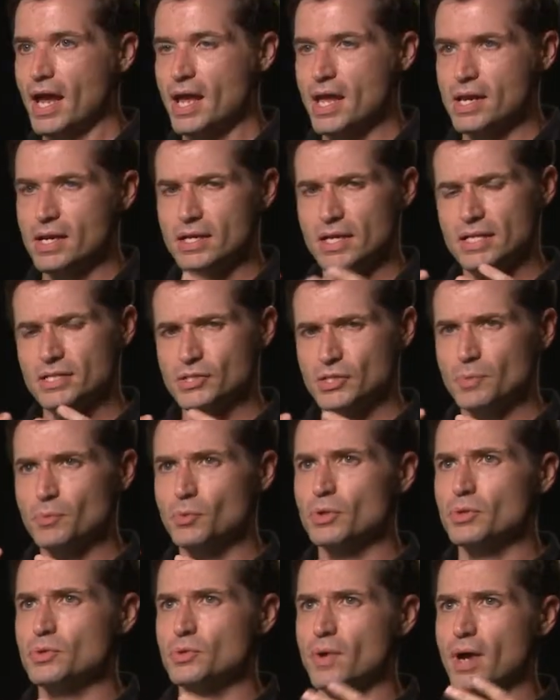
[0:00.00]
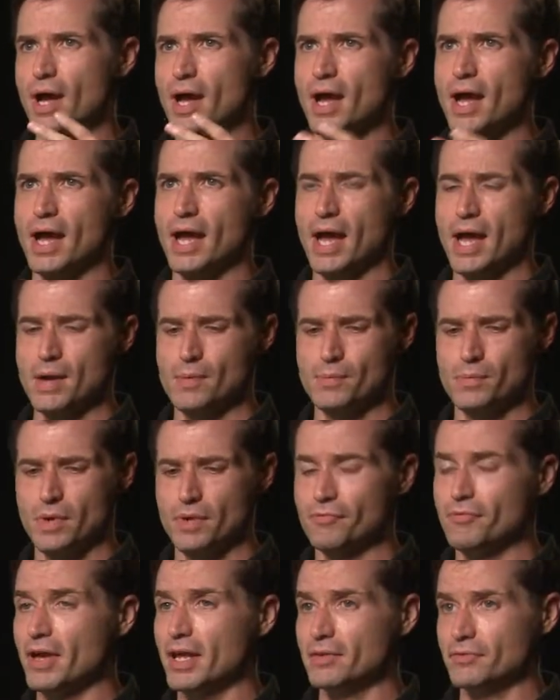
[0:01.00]
and, I, and as someone who I,
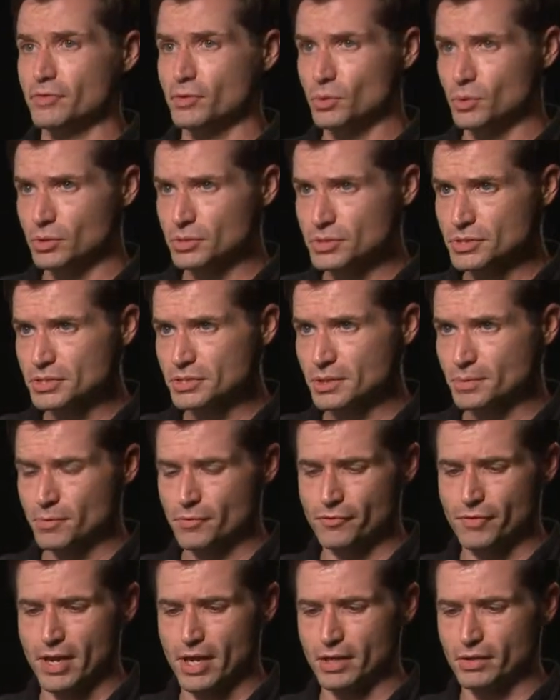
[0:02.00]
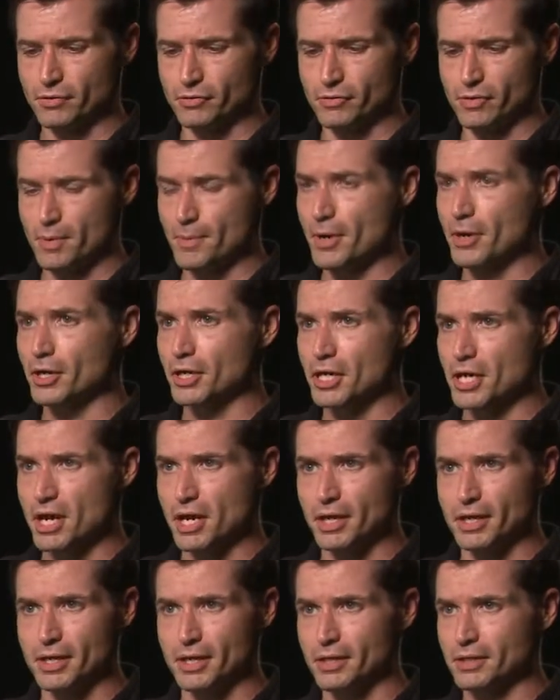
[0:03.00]
am a fan of yours, I'm a fan of
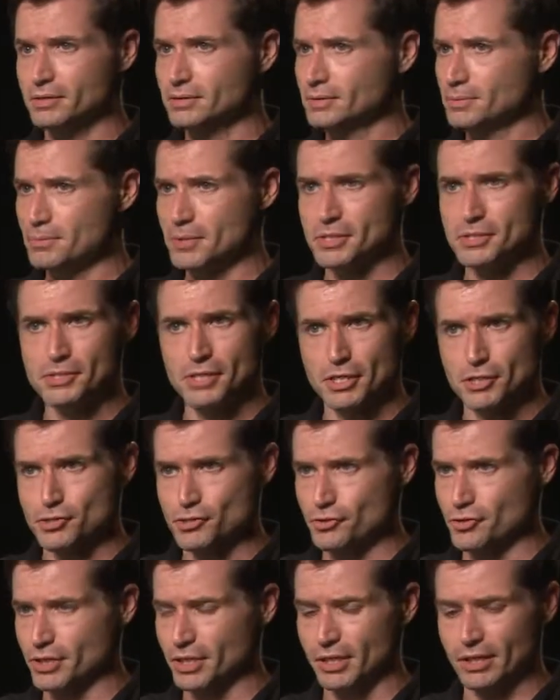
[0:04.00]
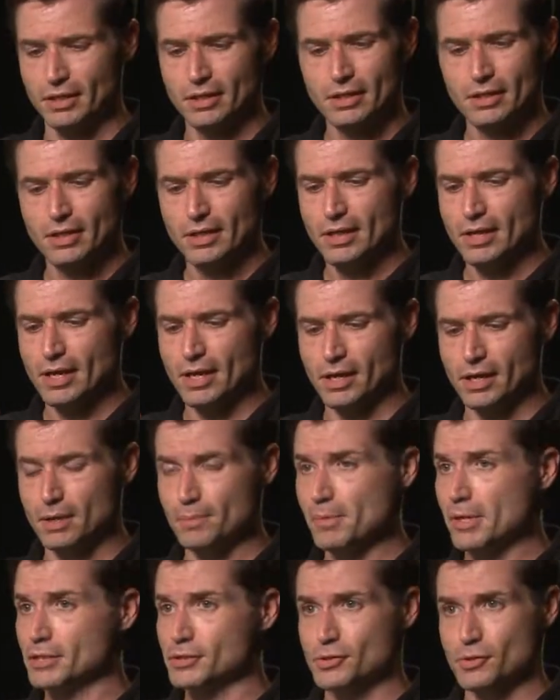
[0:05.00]
Americana, mid century.
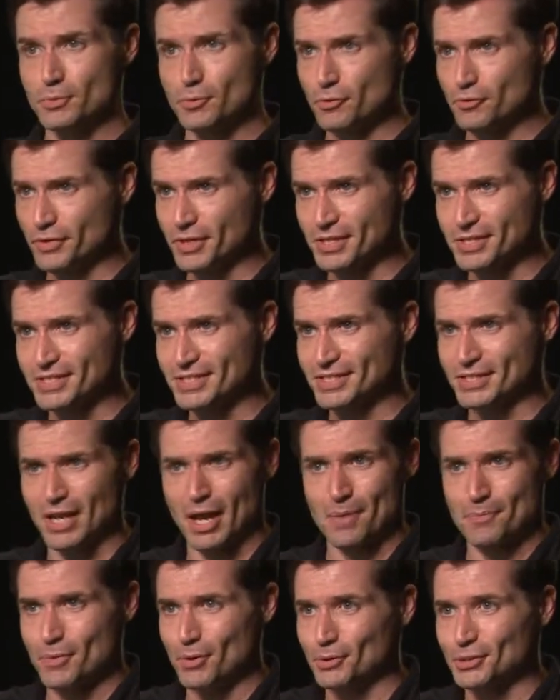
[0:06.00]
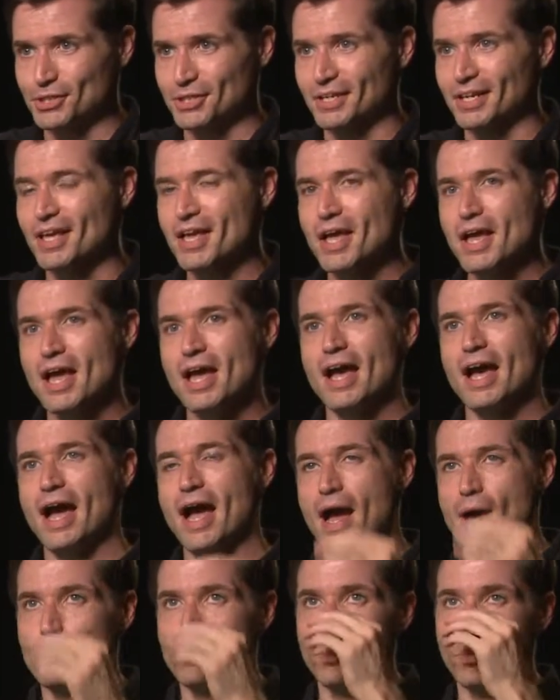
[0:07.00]
Uh, monster movies, stop motion. Yeah.
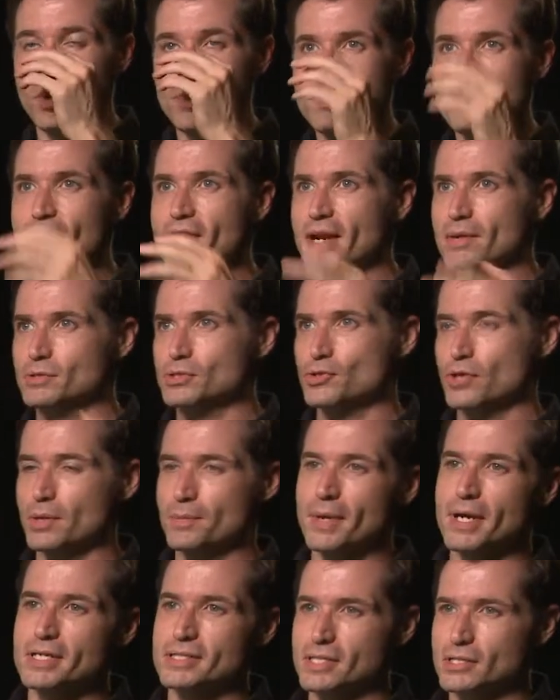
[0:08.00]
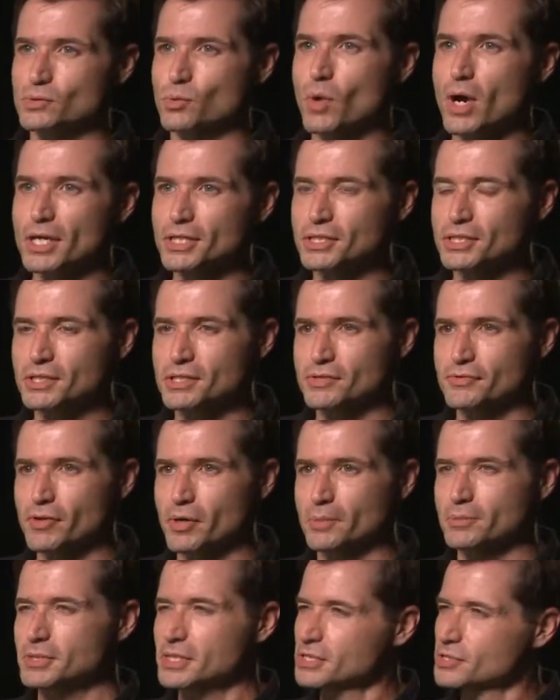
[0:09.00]
Uh, one thing that I was struck by as I was watching this
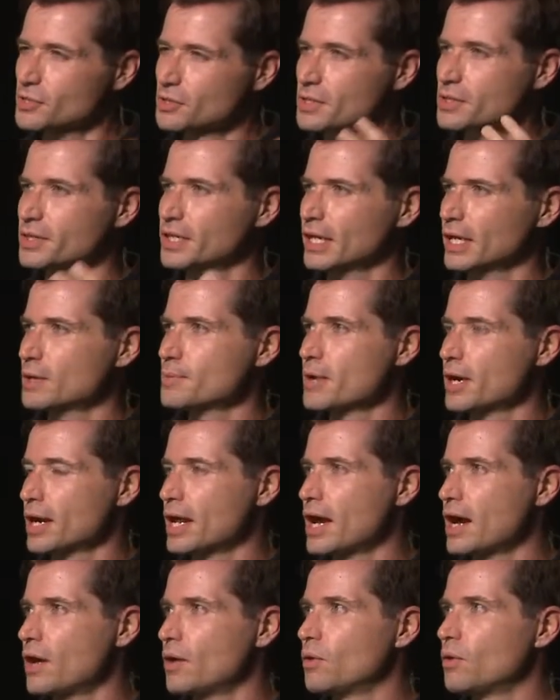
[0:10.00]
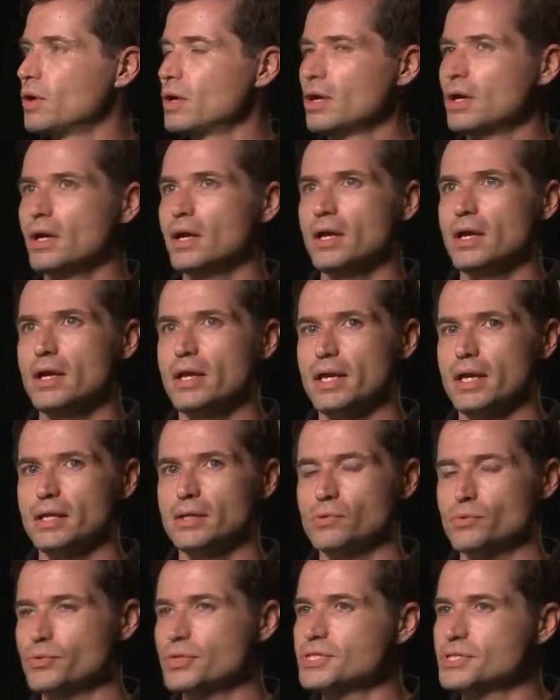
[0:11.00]
film is I started thinking about how
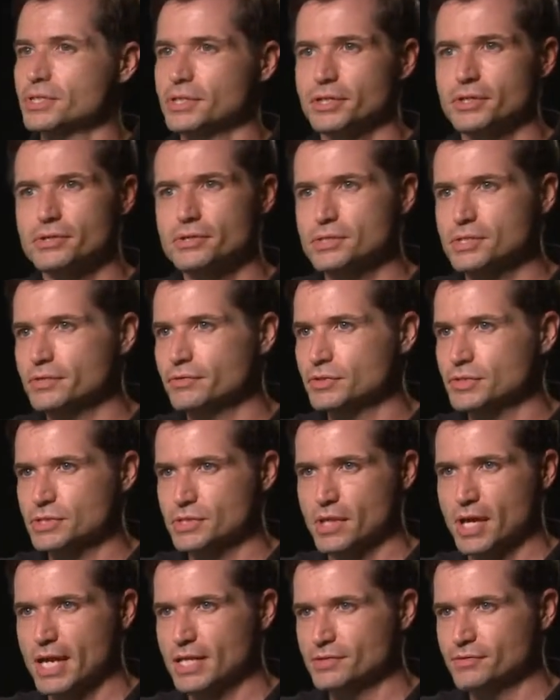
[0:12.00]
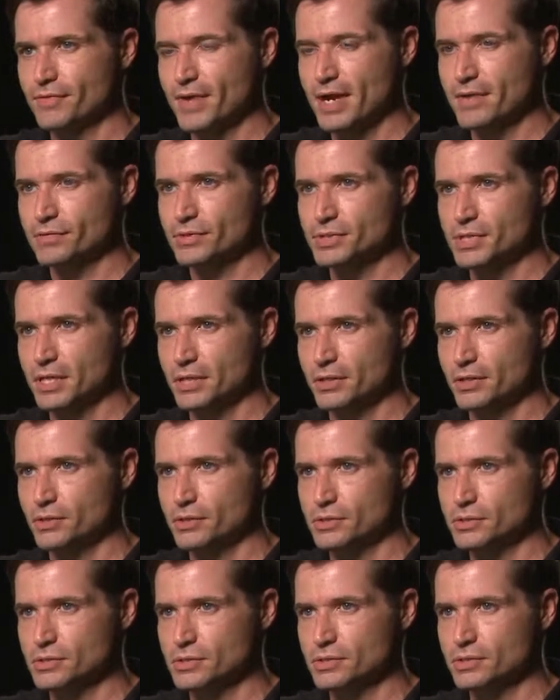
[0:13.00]
in recent years, even just the last five or ten
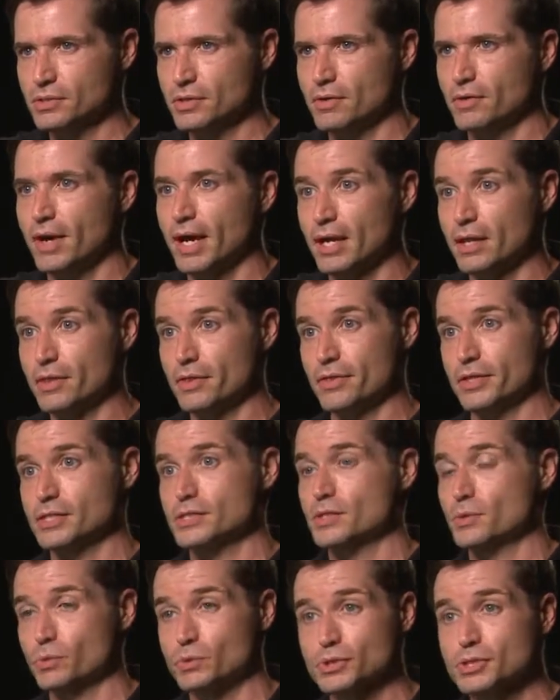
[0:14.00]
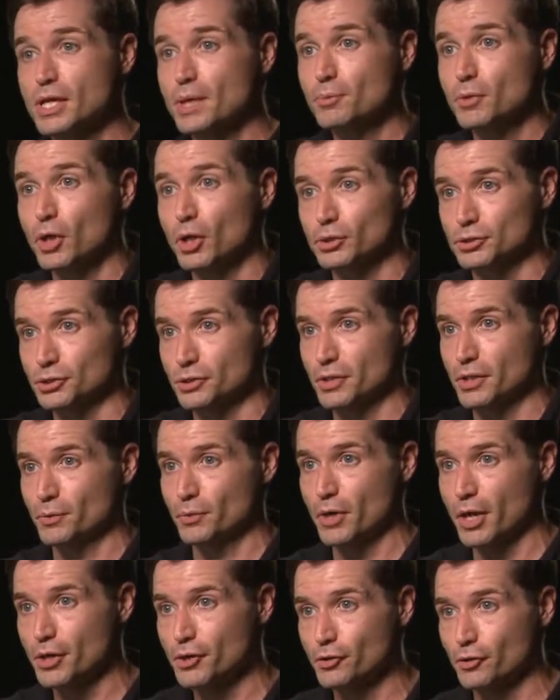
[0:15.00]
years, a lot of the things that were subculture
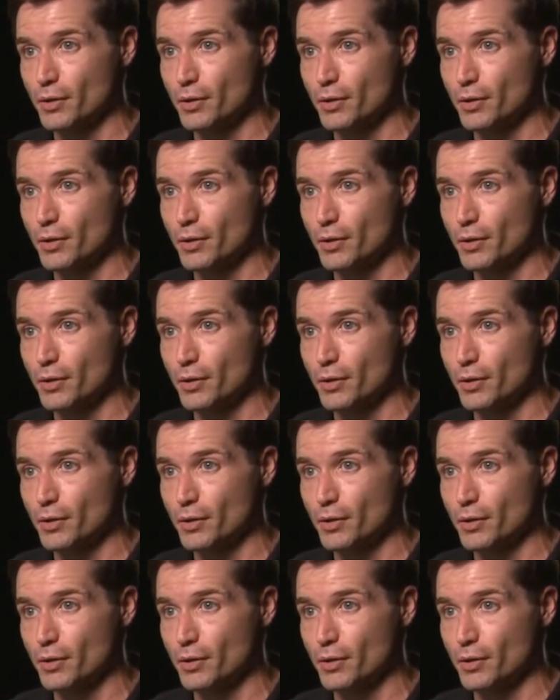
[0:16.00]
that were